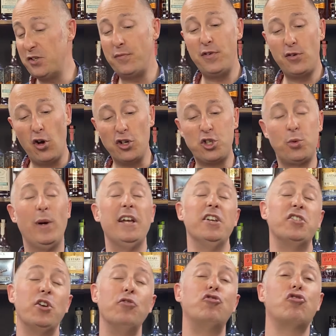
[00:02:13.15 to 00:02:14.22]
If you've got a sweet or
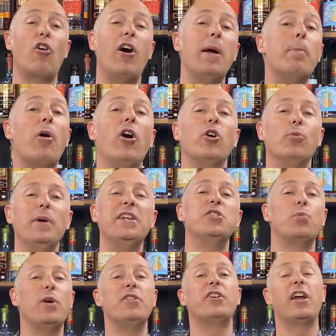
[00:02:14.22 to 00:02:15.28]
two, try it by all means
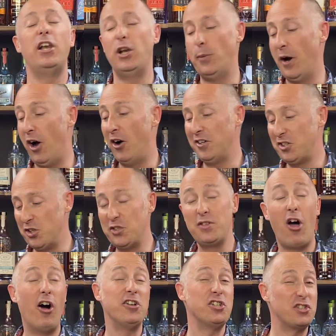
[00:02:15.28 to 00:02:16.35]
with Kahlua. I
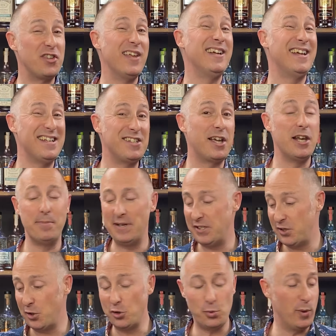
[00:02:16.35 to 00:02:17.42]
just think it's going to be
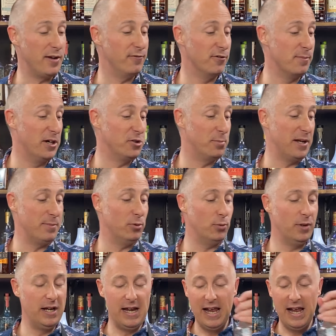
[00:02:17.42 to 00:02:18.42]
too sweet for most people.